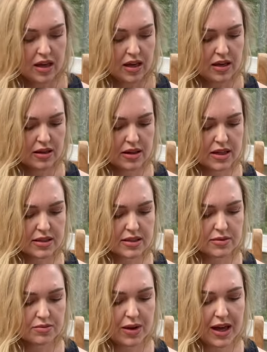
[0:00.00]

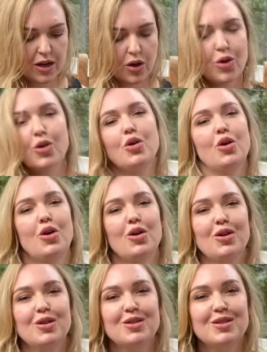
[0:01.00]
this
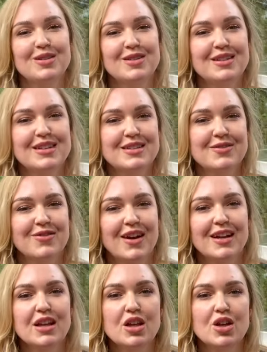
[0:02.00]
pentacle is
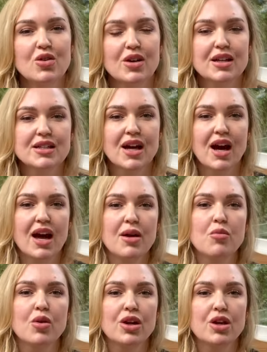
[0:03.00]
finding you at a
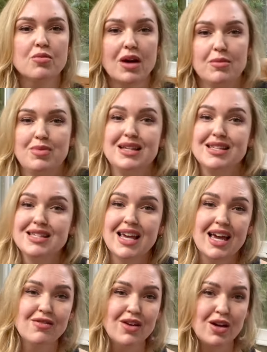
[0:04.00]
time where you might be
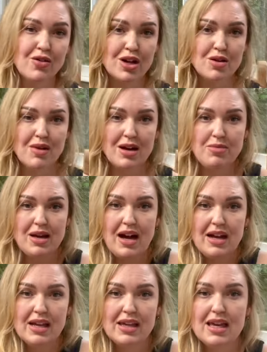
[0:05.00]
saving or you might be
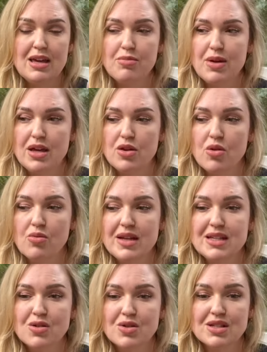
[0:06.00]
kind of keeping your
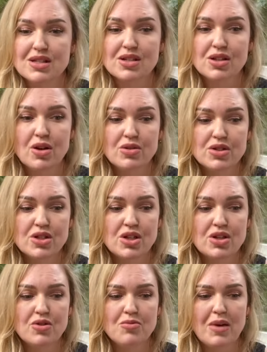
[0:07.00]
resources close to
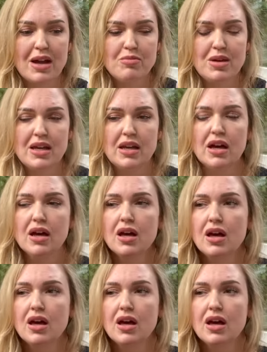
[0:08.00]
you, might be in